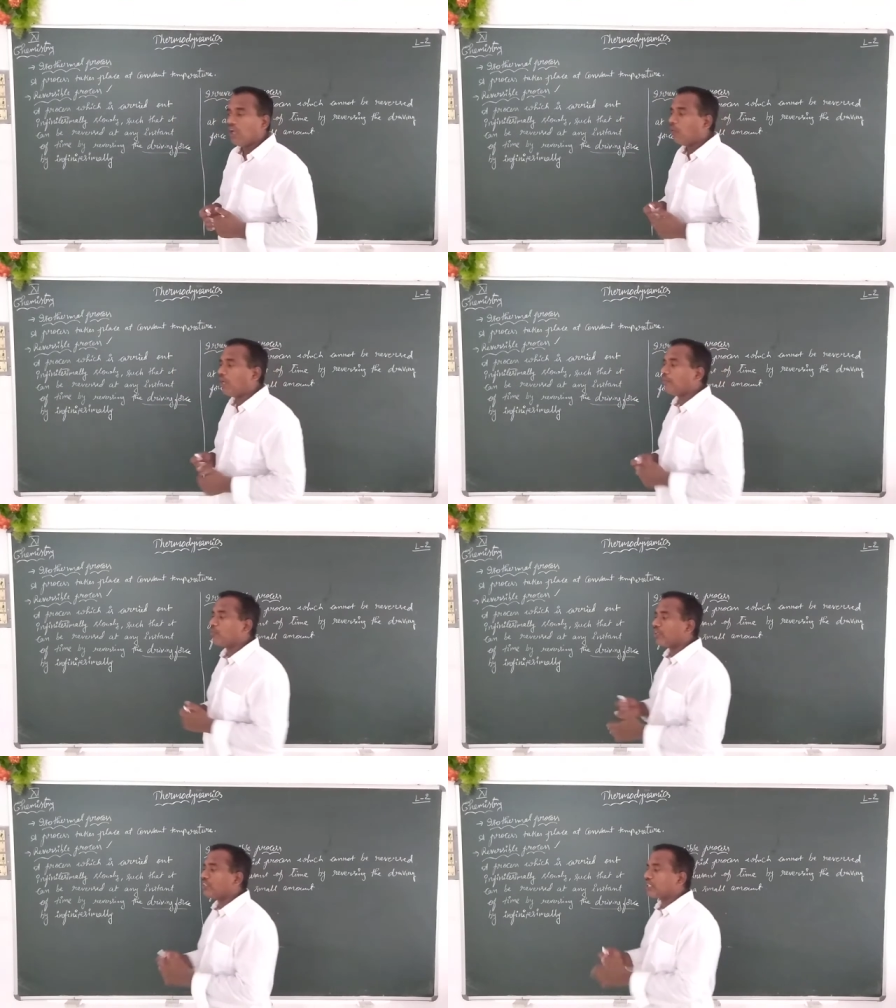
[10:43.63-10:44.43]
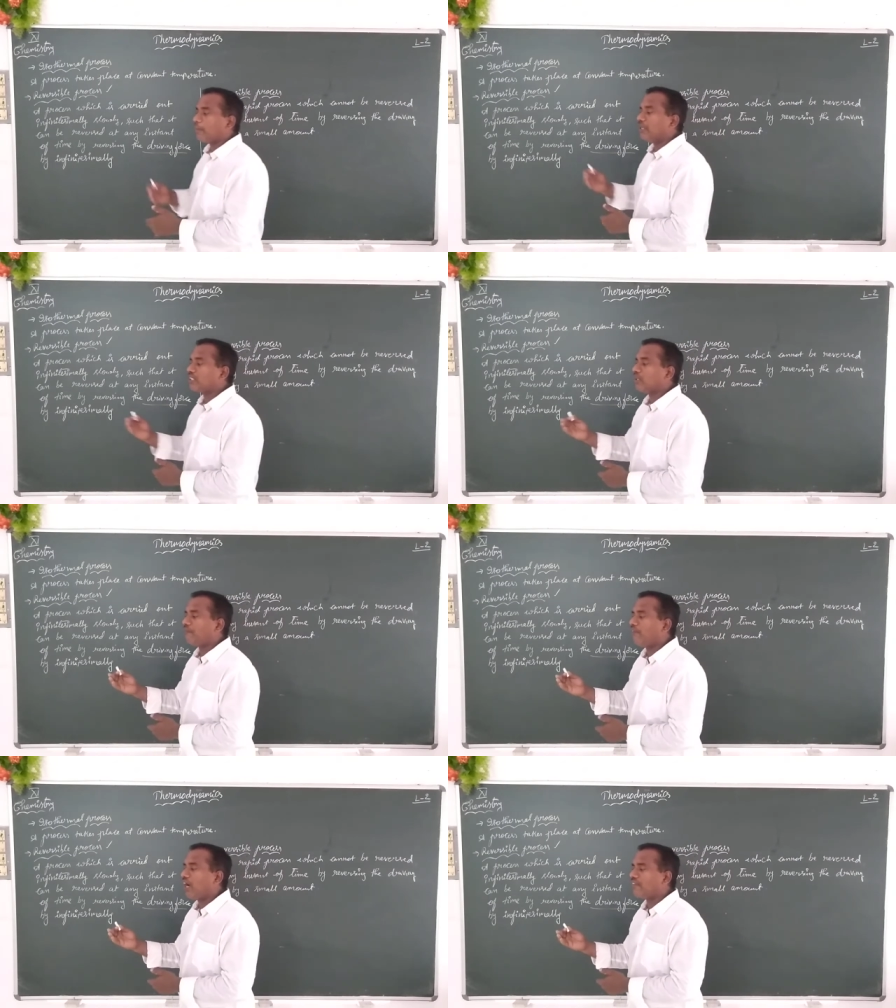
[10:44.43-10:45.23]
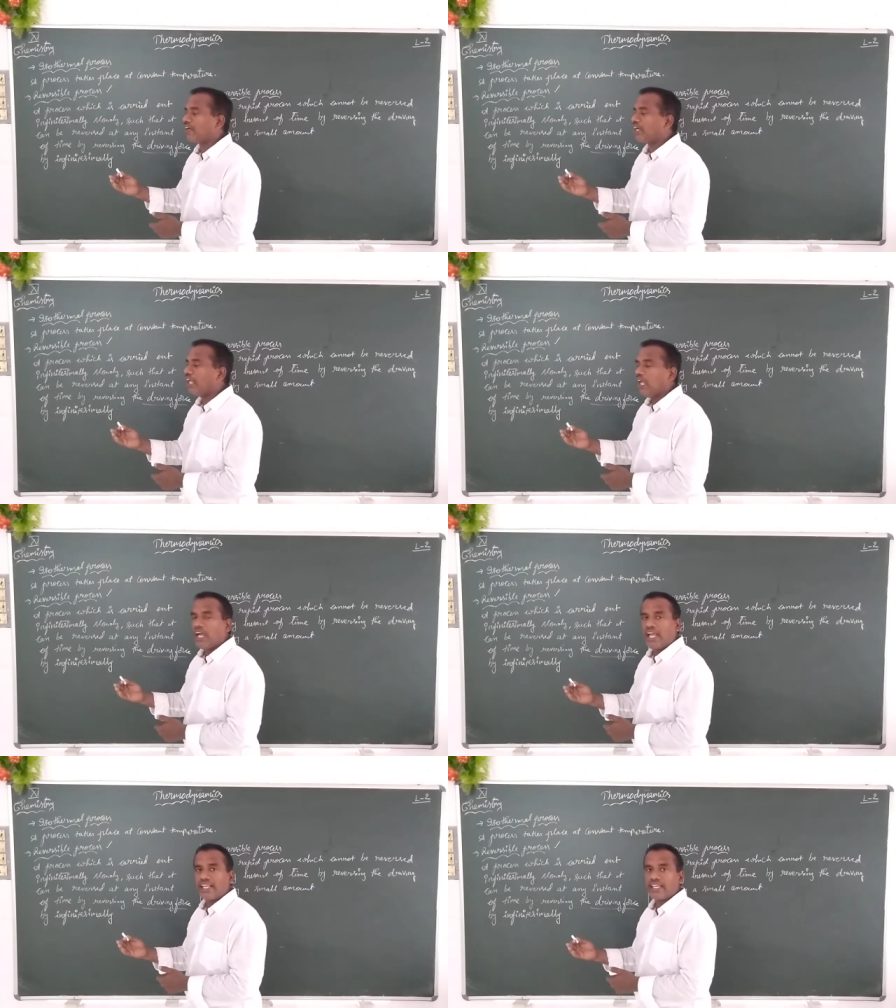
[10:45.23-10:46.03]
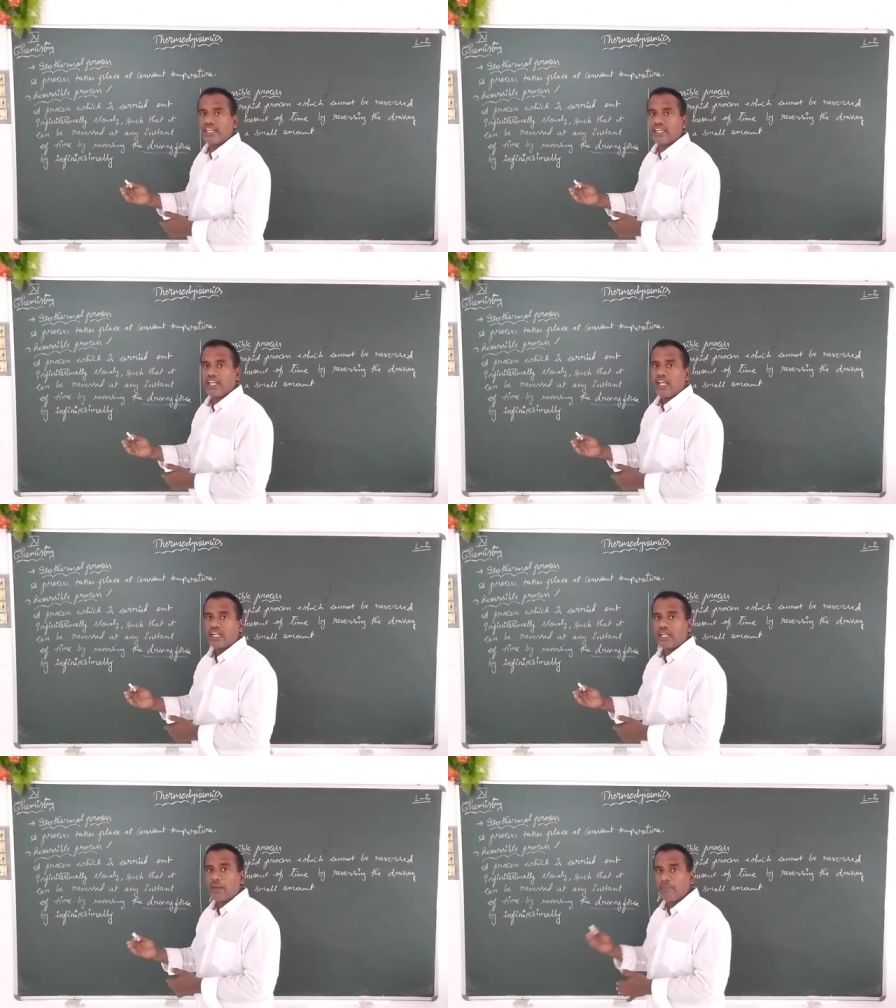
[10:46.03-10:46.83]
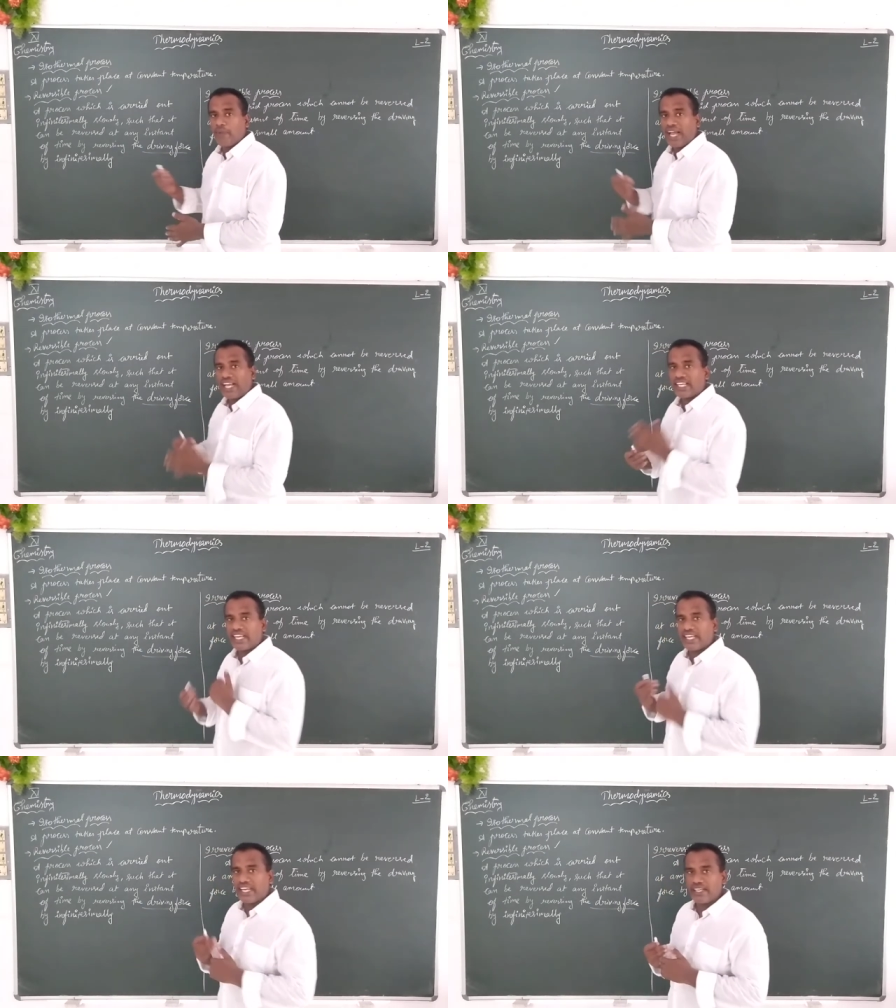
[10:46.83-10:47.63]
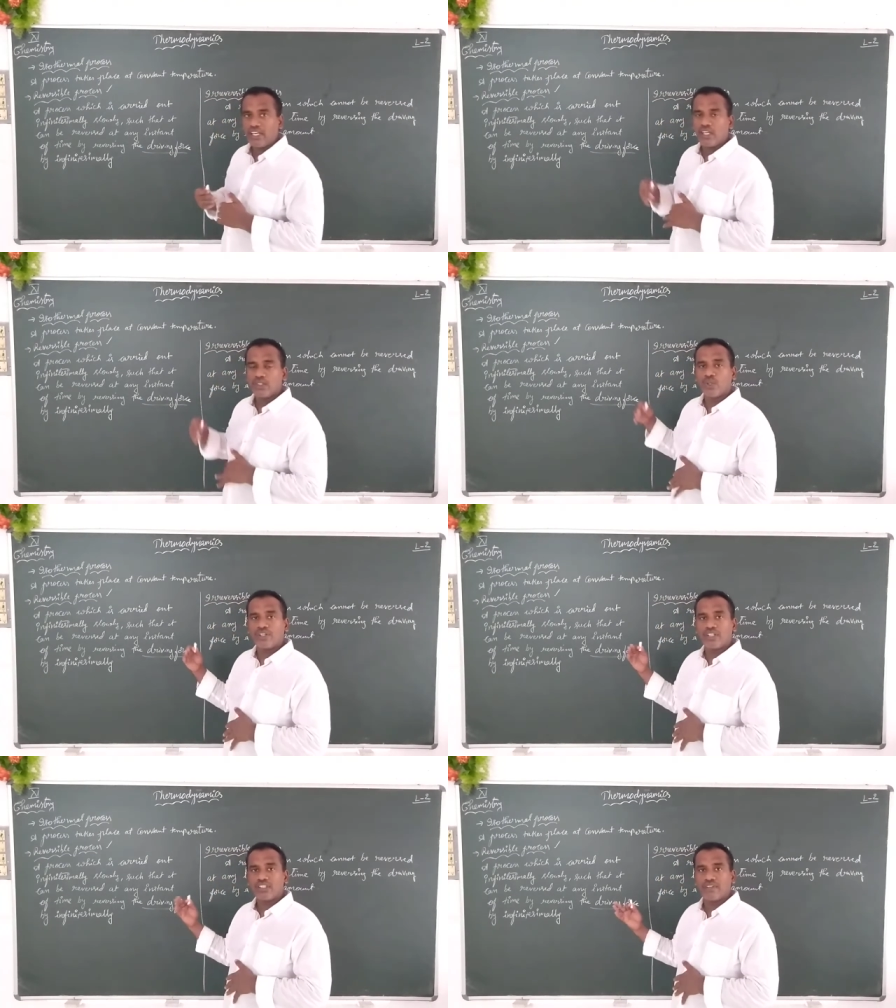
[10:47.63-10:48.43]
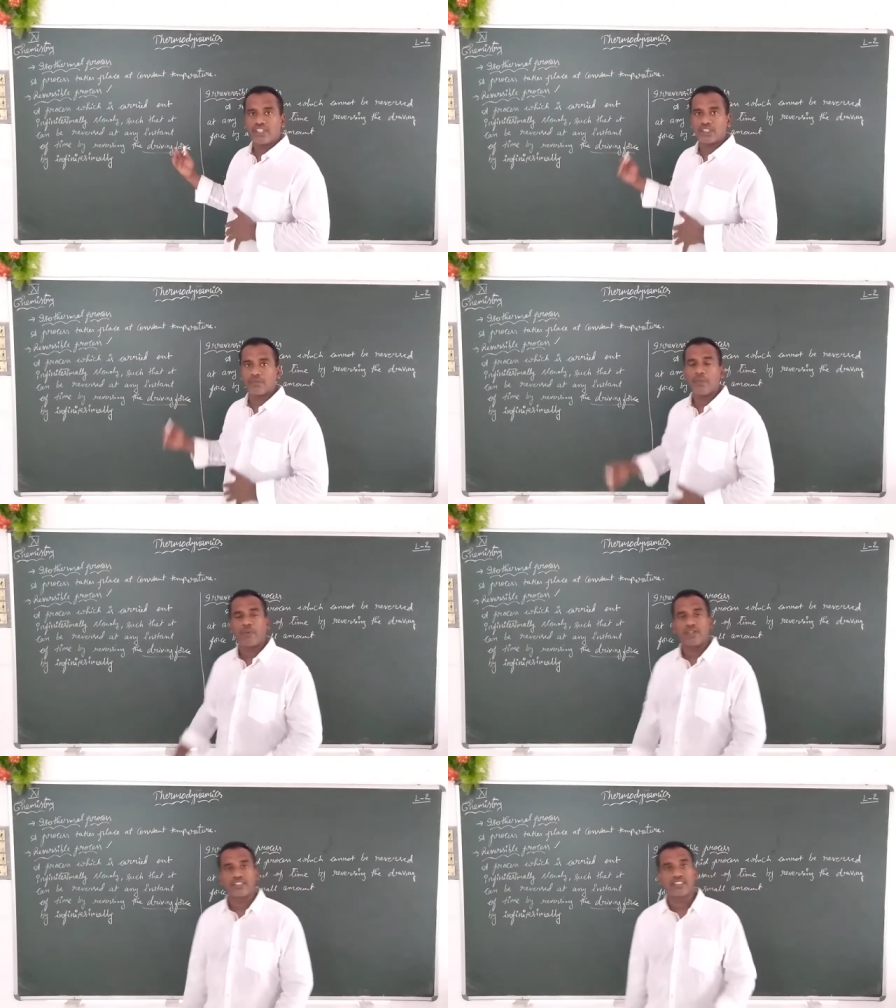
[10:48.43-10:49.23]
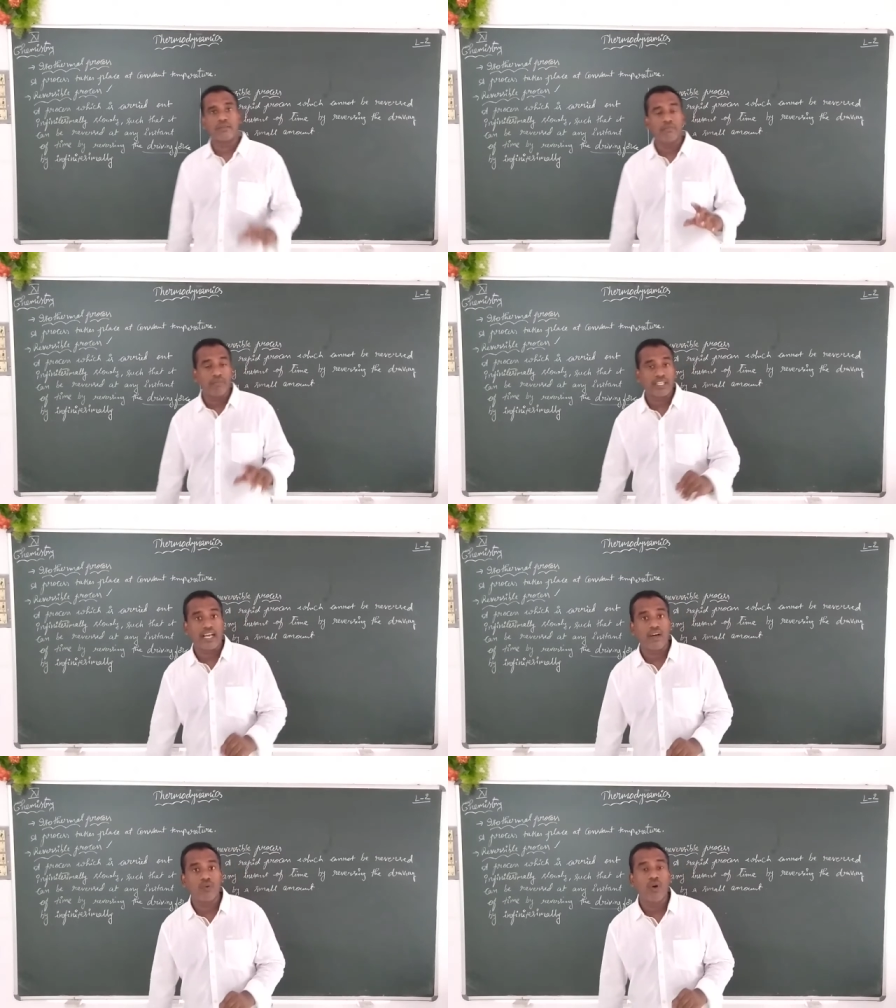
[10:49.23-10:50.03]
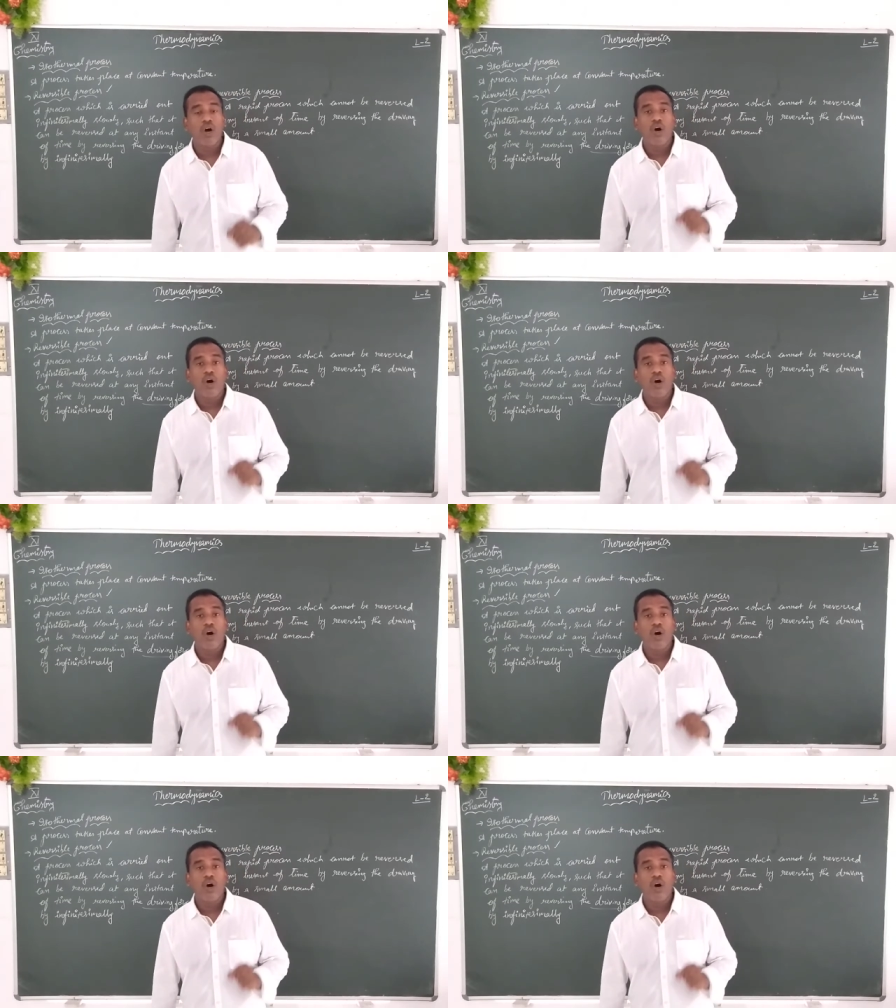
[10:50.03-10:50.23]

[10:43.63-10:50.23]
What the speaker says: When I am going step by step forward, I can come back again during this reversible process. But now